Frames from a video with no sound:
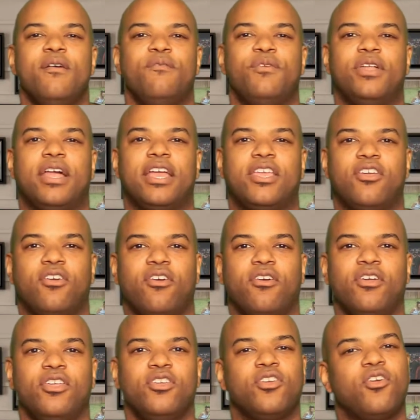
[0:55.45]
feel like
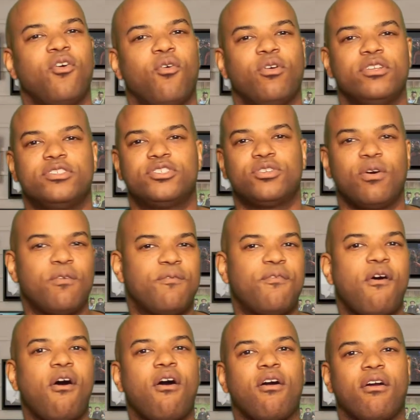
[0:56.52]
you're going so
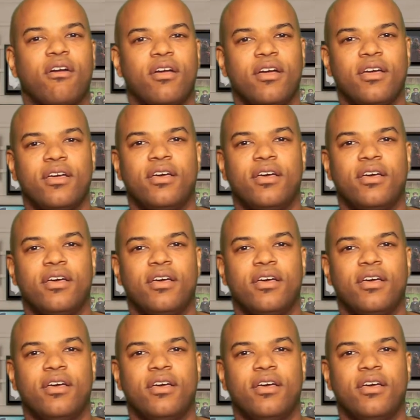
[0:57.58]
far